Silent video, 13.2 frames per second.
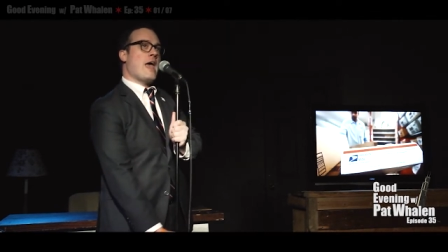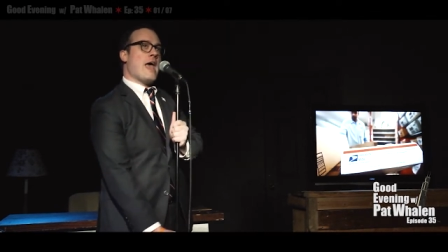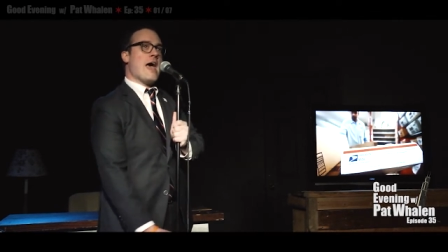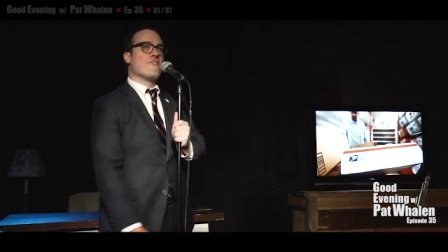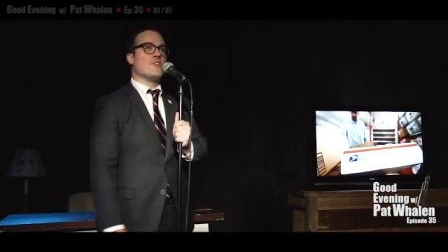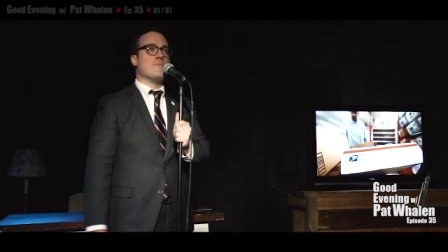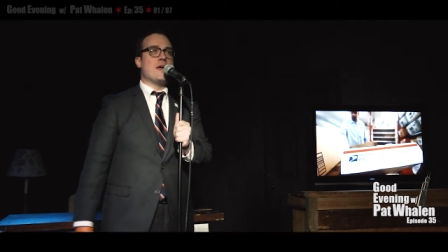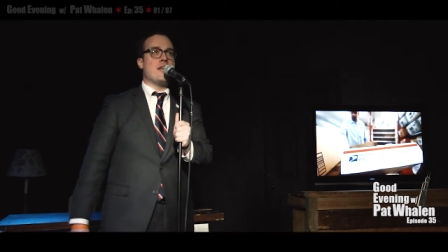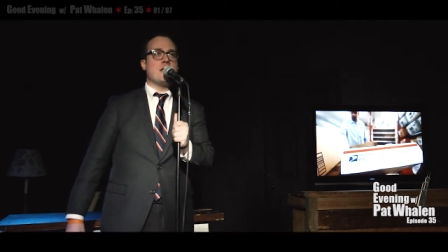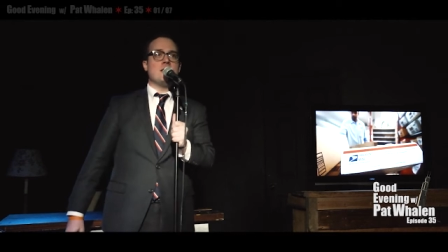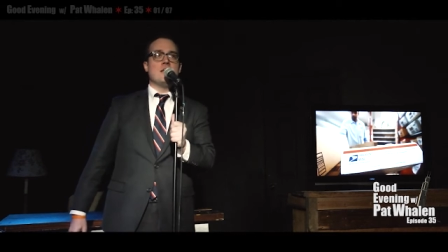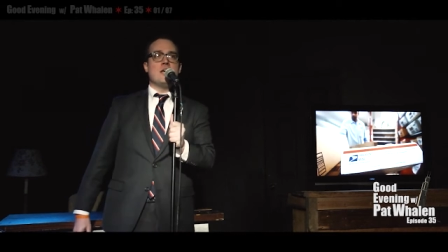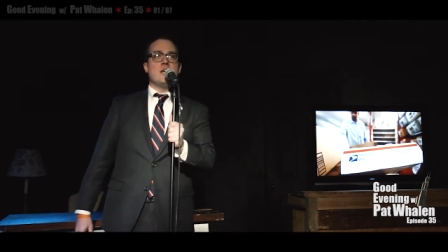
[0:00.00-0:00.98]
have
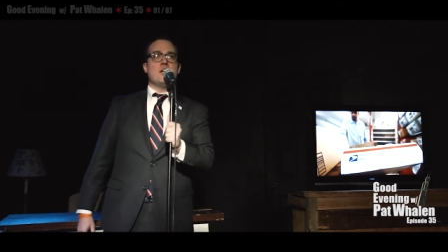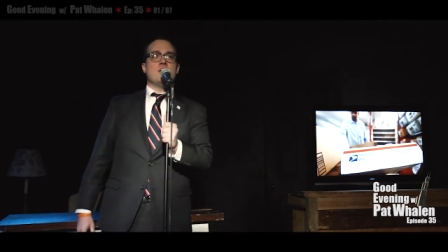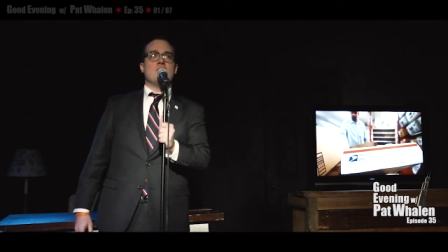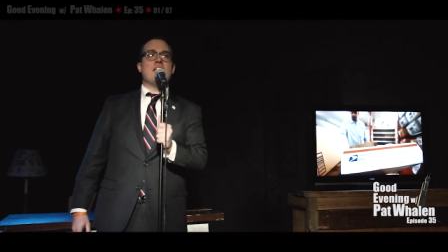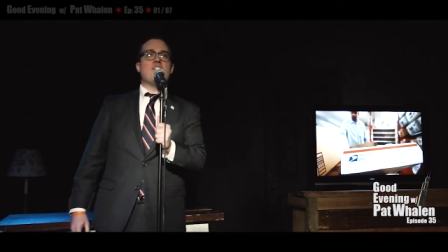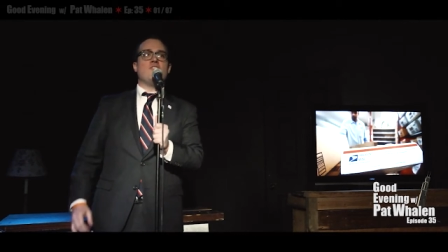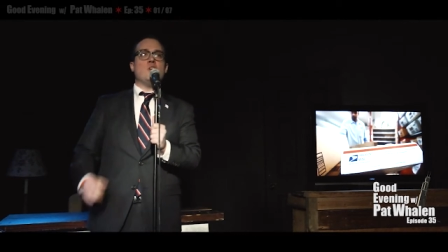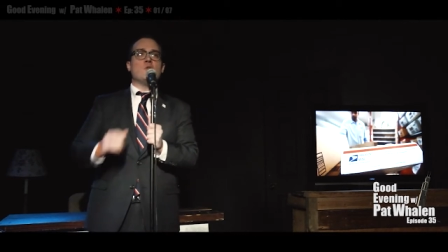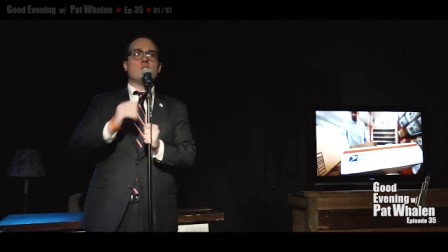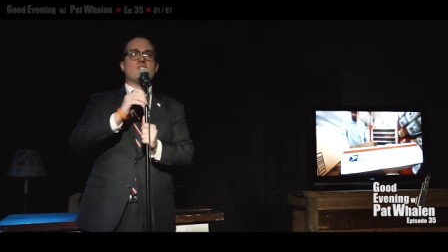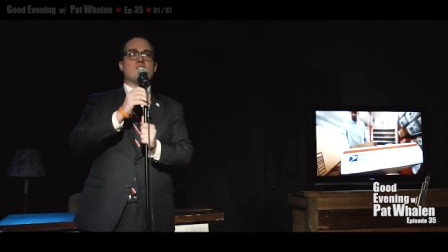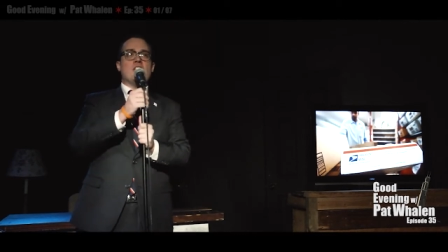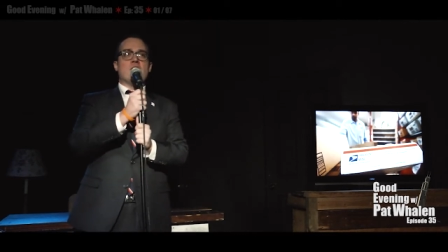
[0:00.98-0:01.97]
admitted they've
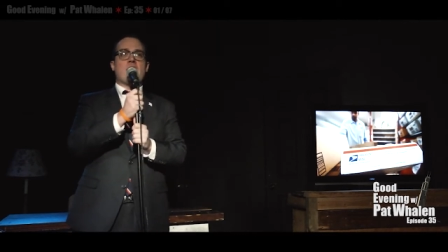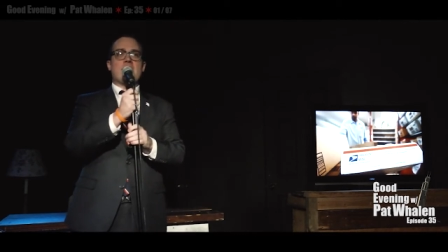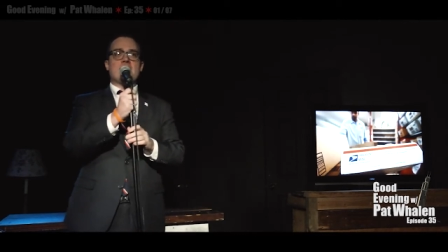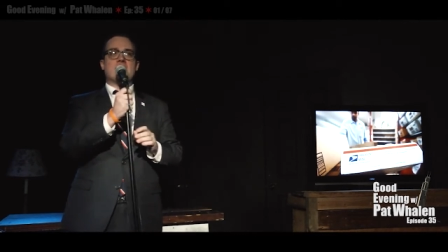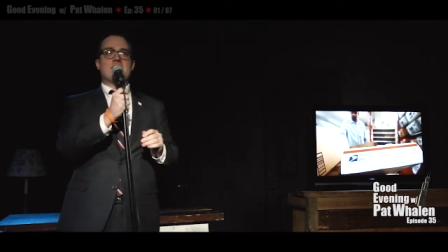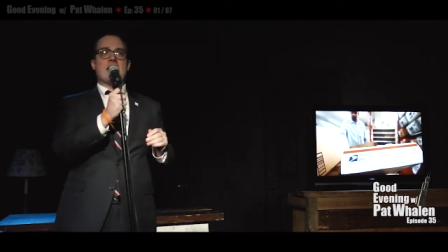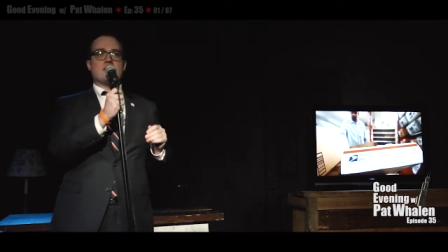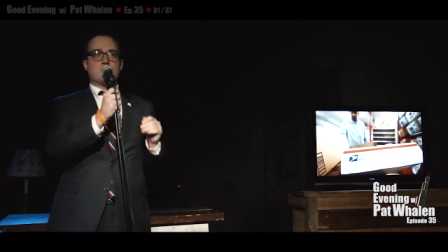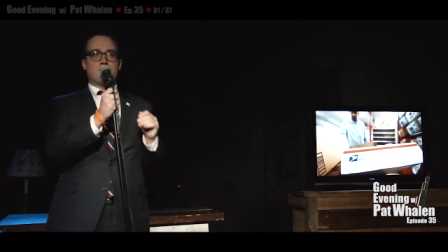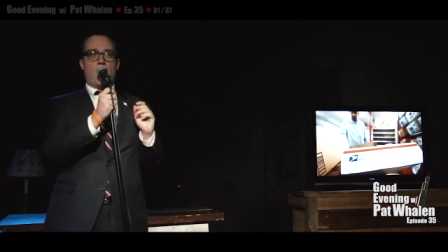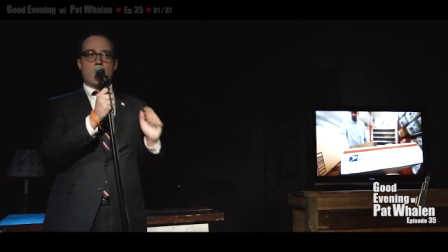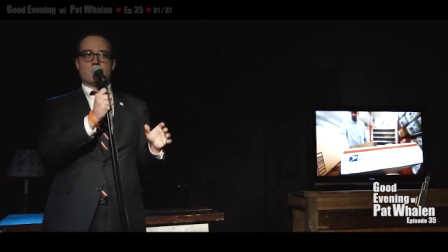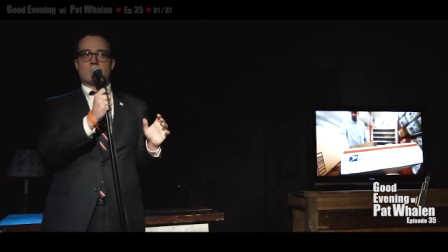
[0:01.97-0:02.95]
used the United States
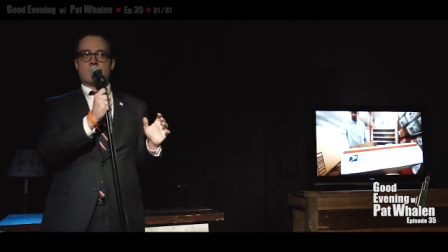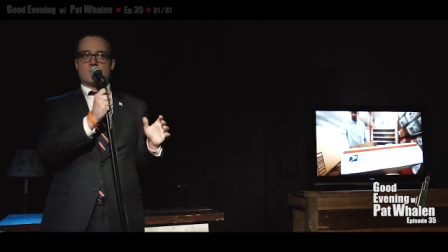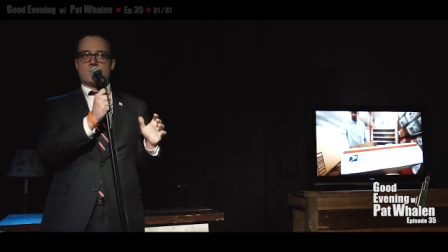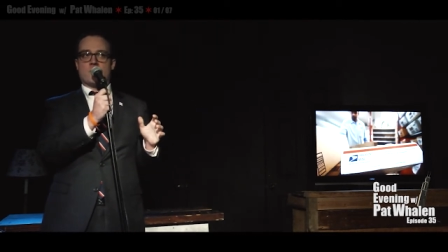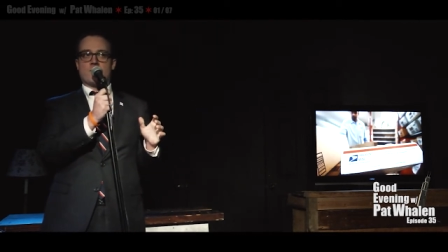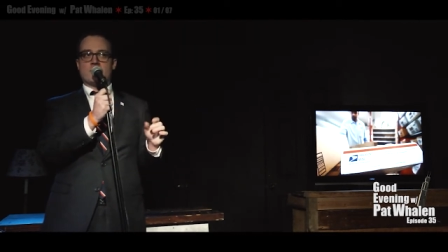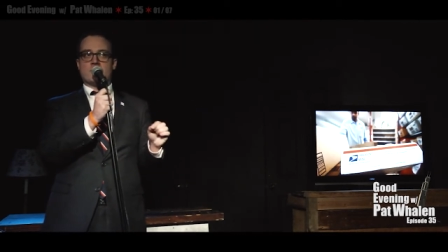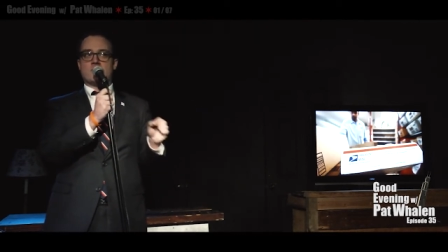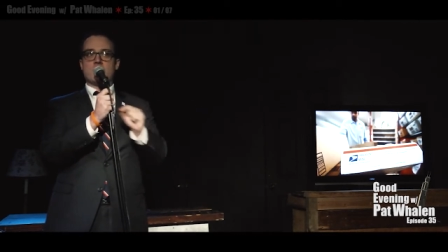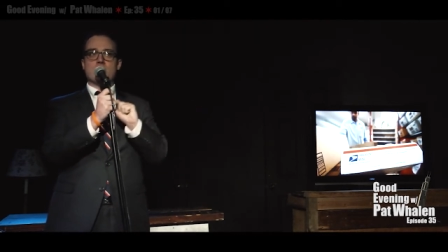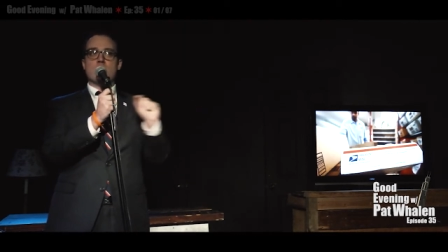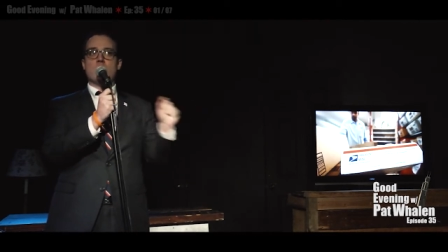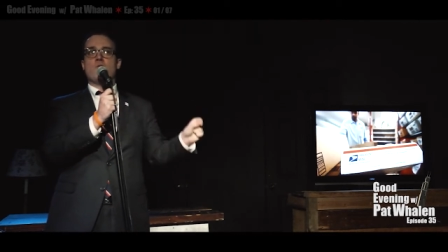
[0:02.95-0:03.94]
Postal Service to
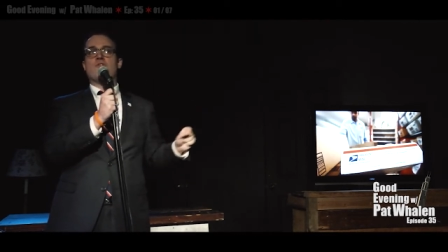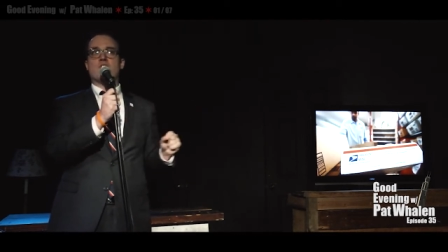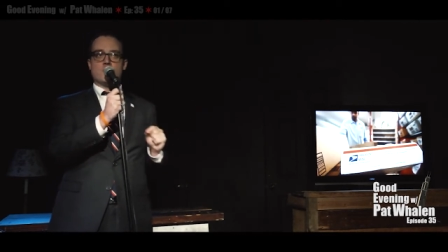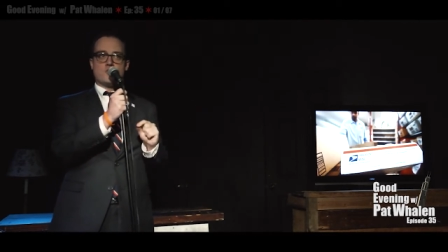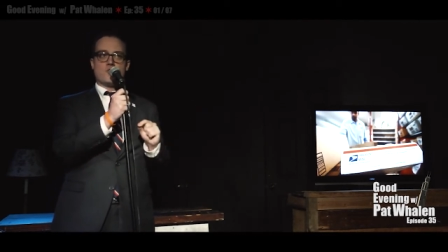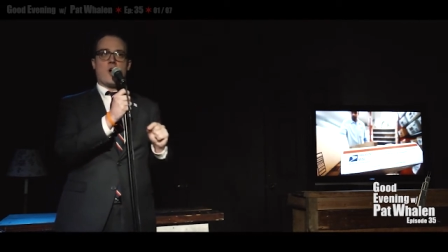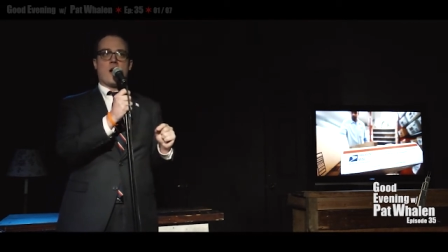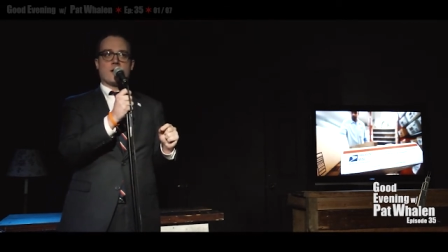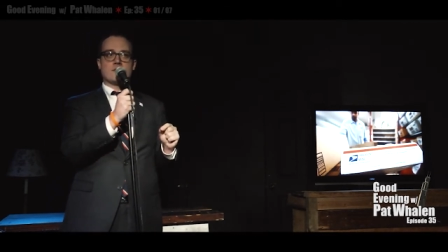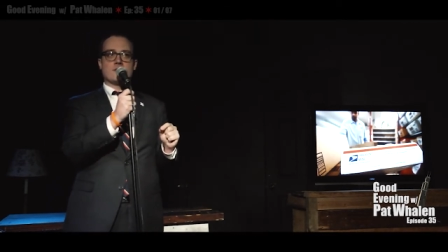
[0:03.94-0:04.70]
move the drug,